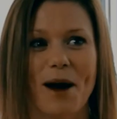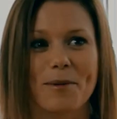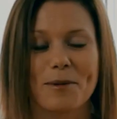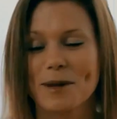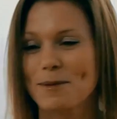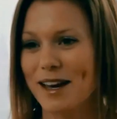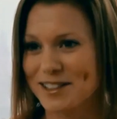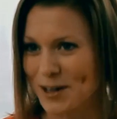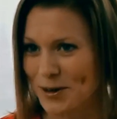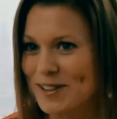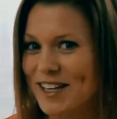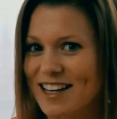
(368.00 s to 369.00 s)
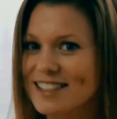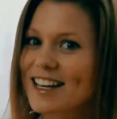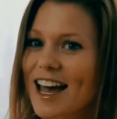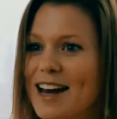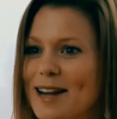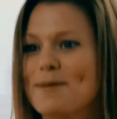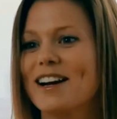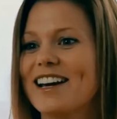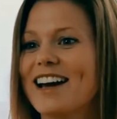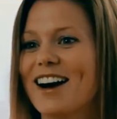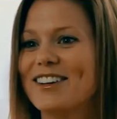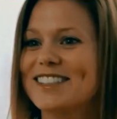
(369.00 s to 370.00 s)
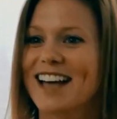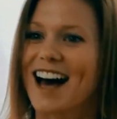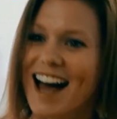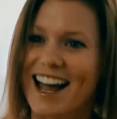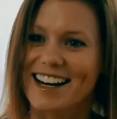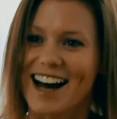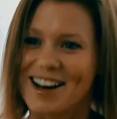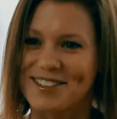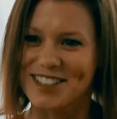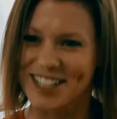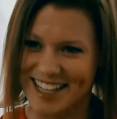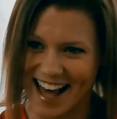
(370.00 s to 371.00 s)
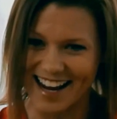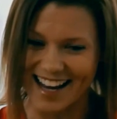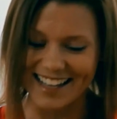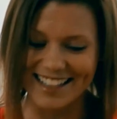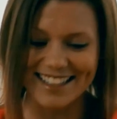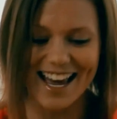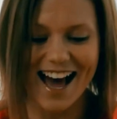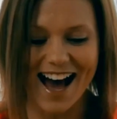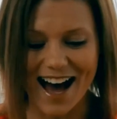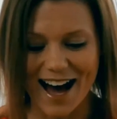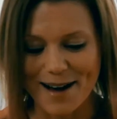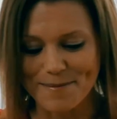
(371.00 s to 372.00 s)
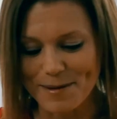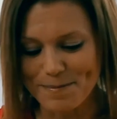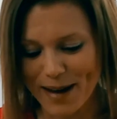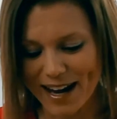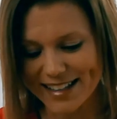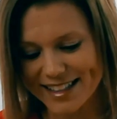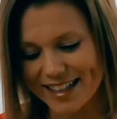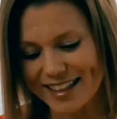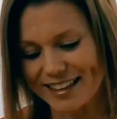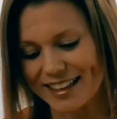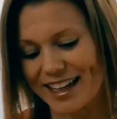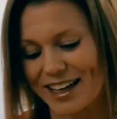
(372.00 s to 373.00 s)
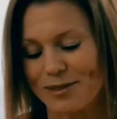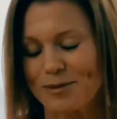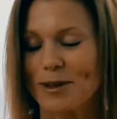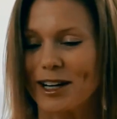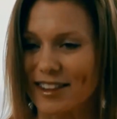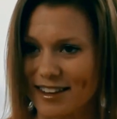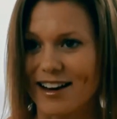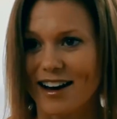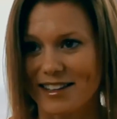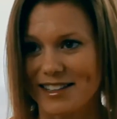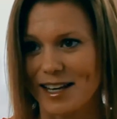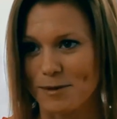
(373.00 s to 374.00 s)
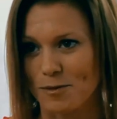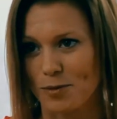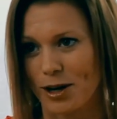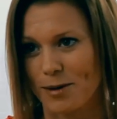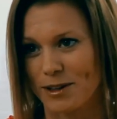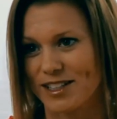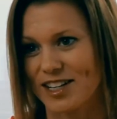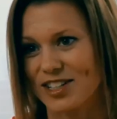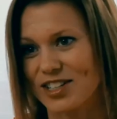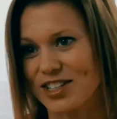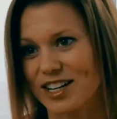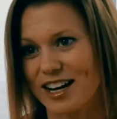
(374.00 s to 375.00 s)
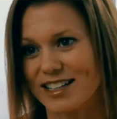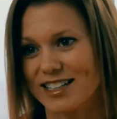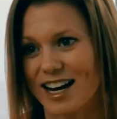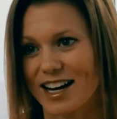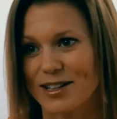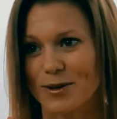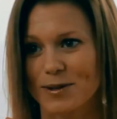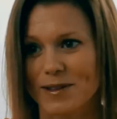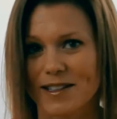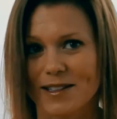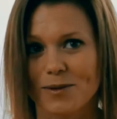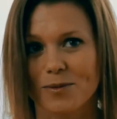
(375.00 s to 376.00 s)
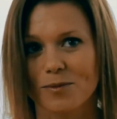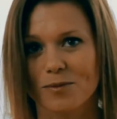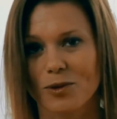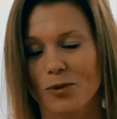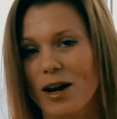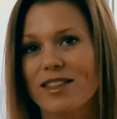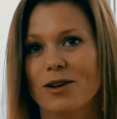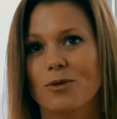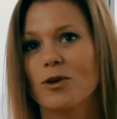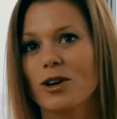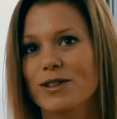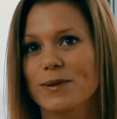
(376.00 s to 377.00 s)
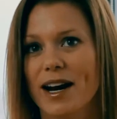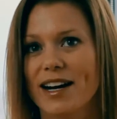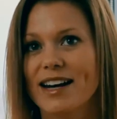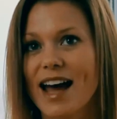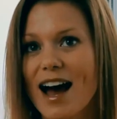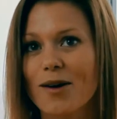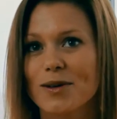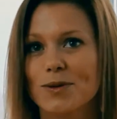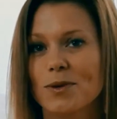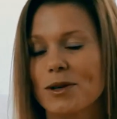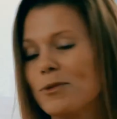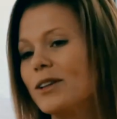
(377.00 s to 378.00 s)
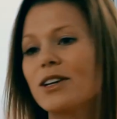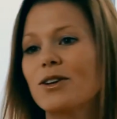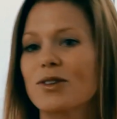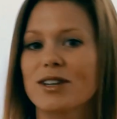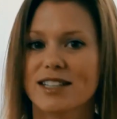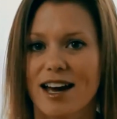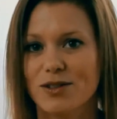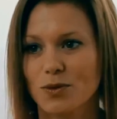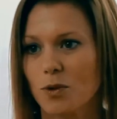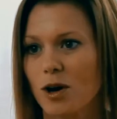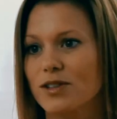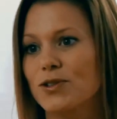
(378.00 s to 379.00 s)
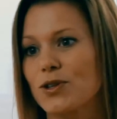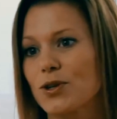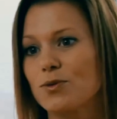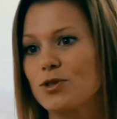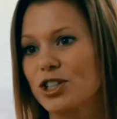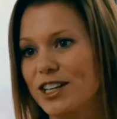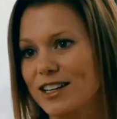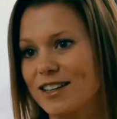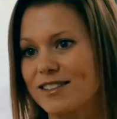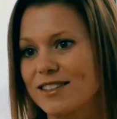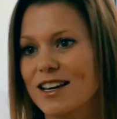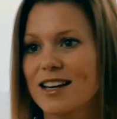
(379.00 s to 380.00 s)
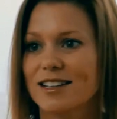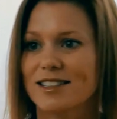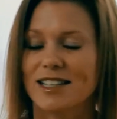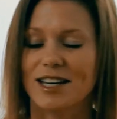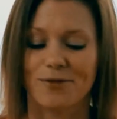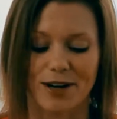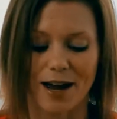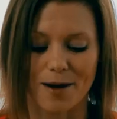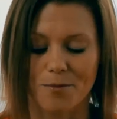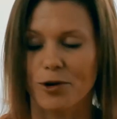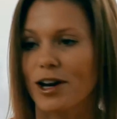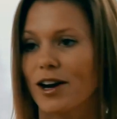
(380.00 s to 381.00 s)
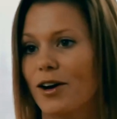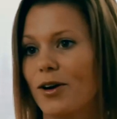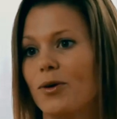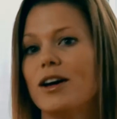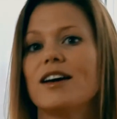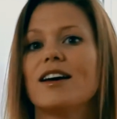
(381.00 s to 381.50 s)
probably makes no sense to anybody outside of genetics, but basically with the concept of pre-implantation genetic diagnosis, the way that it works right now is we really only test 1 to 2 genes to see if an embryo